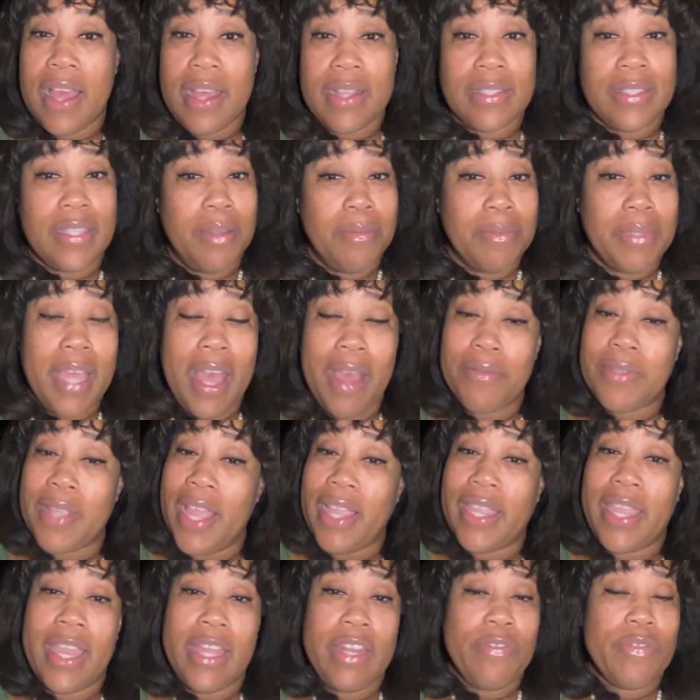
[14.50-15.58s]
sometimes I
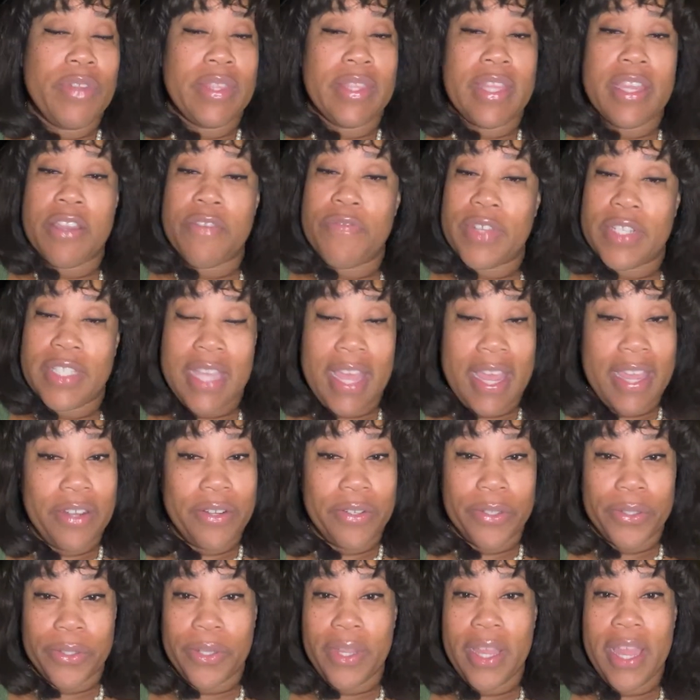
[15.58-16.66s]
can't even think of a
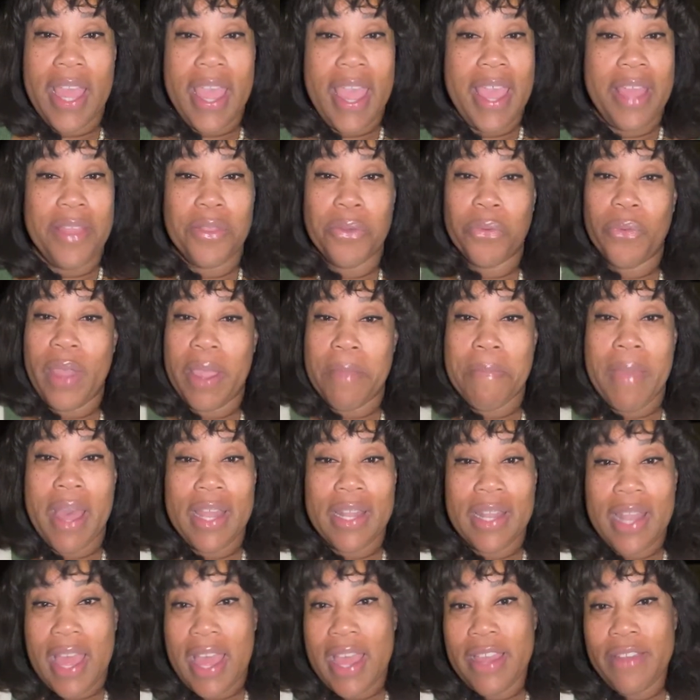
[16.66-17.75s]
title. And the way
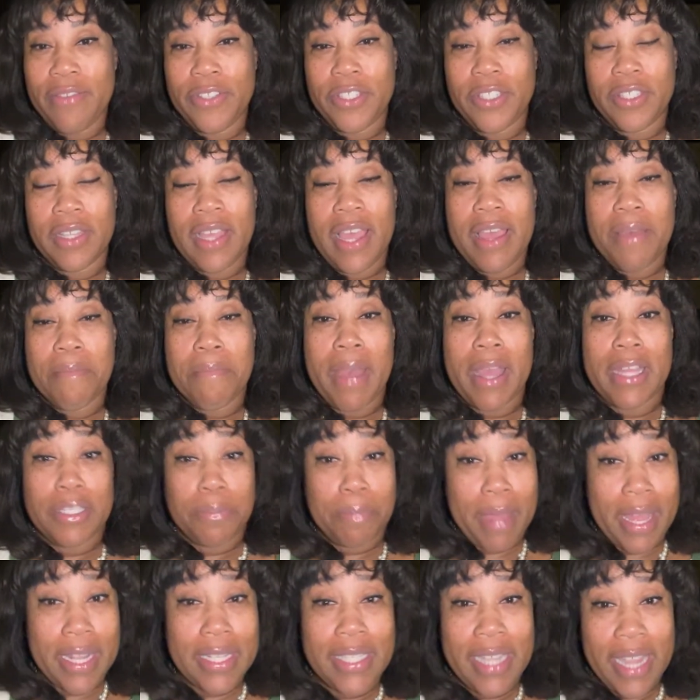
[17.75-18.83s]
my
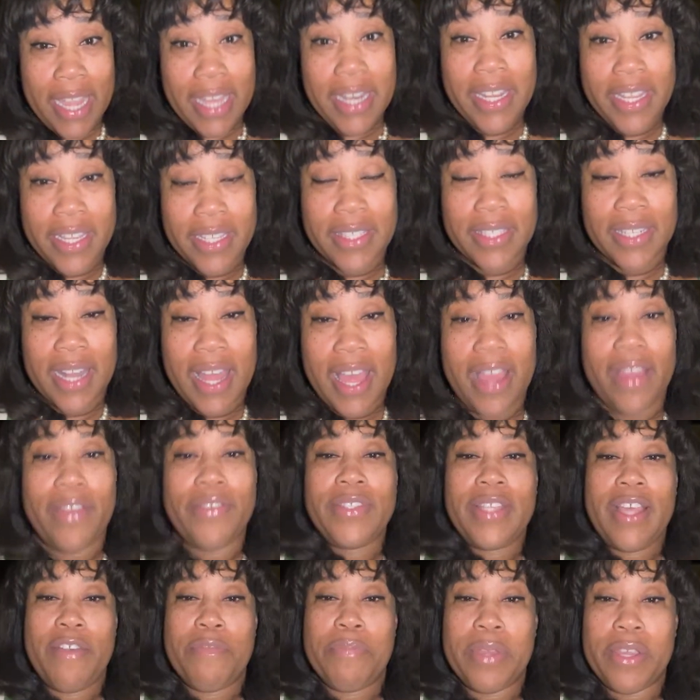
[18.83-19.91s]
spontaneous lives
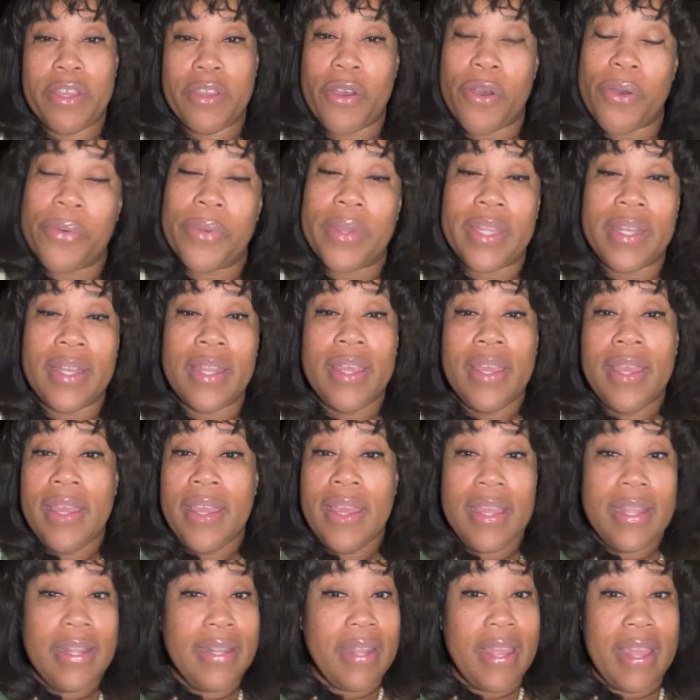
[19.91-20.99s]
have been going,
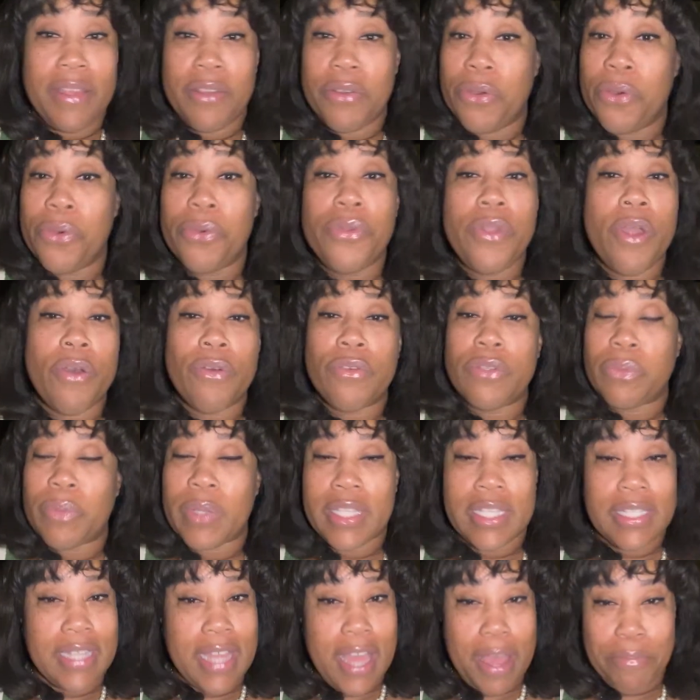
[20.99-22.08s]
who knows what
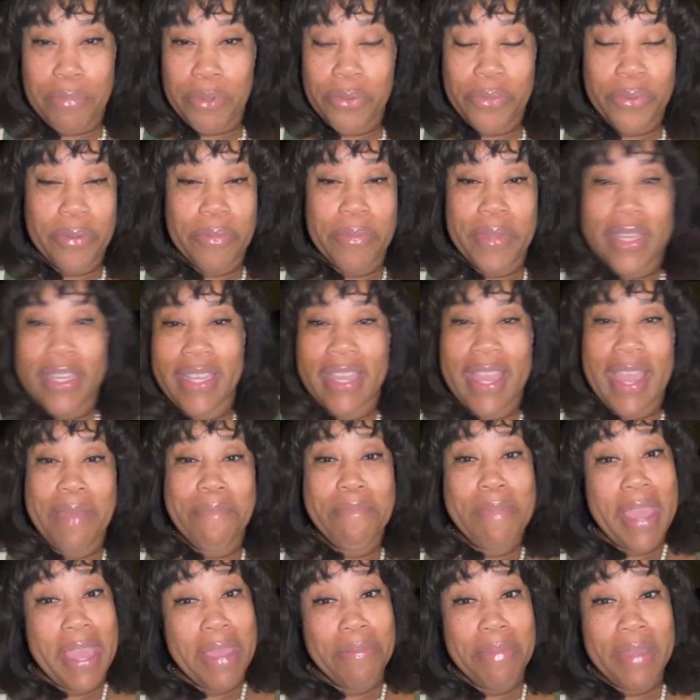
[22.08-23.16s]
the topic will be?
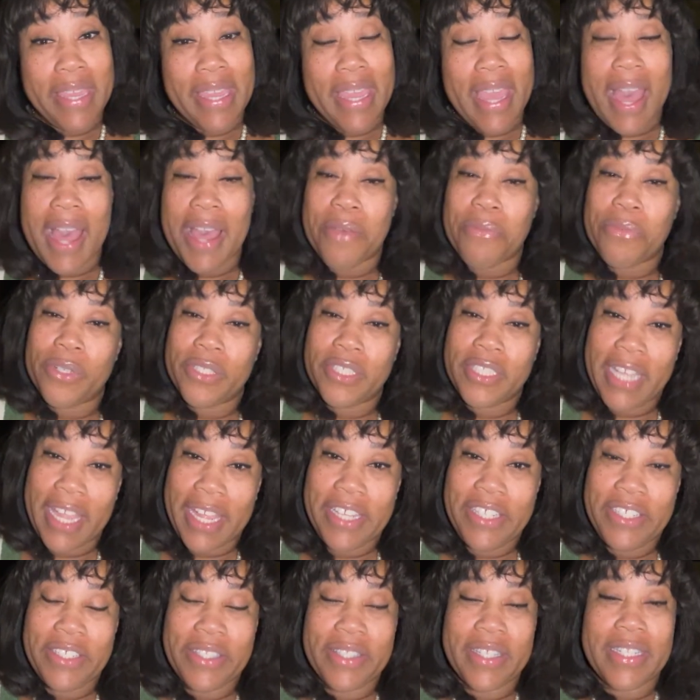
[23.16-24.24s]
Maybe I will
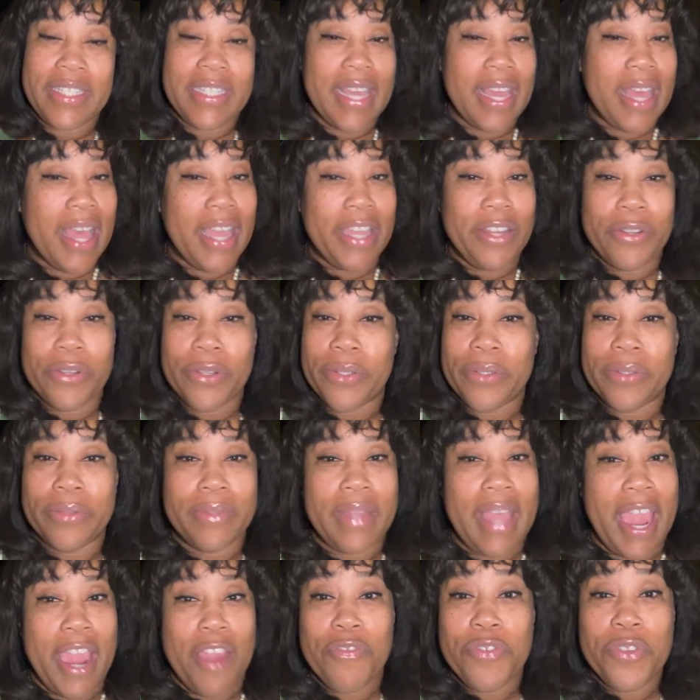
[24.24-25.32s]
change the title
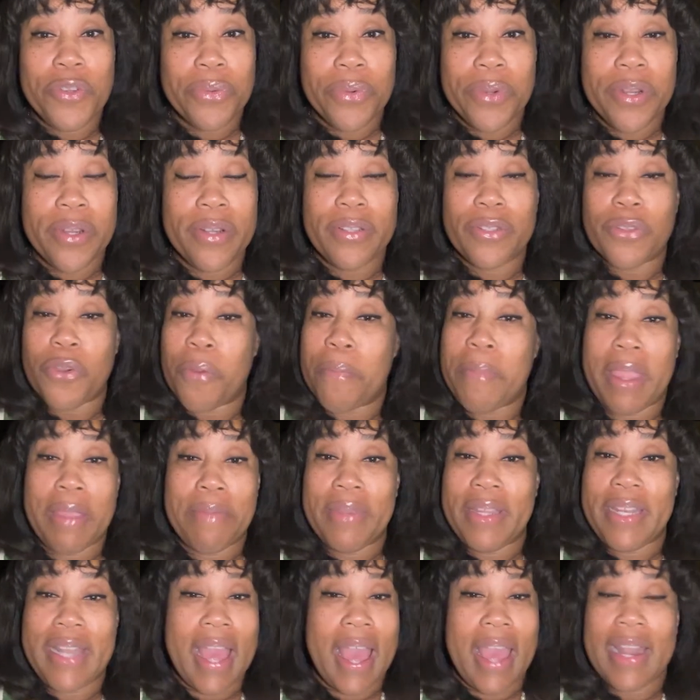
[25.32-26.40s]
afterwards, or
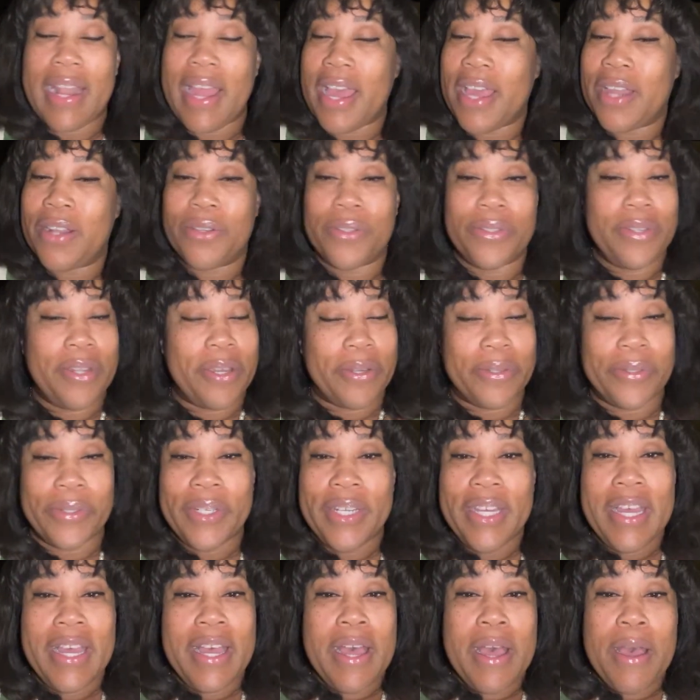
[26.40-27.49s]
maybe not. I don't know.
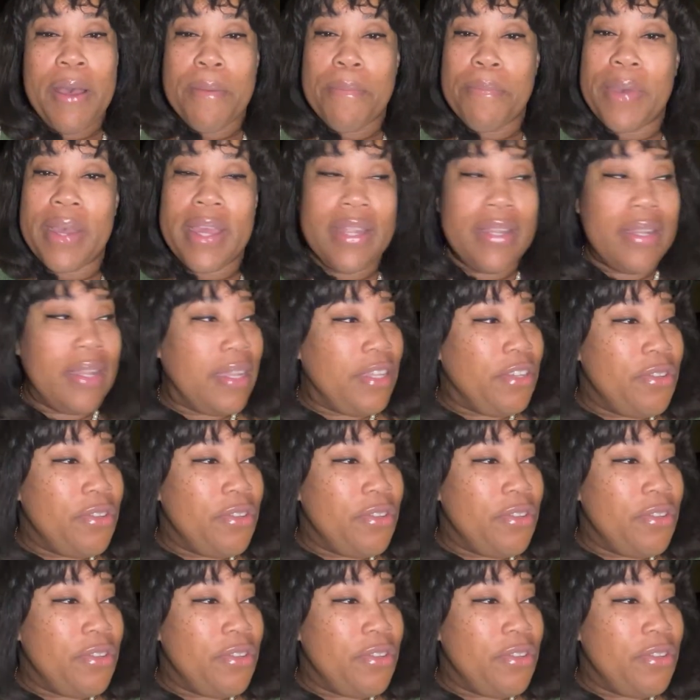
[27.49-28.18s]
But,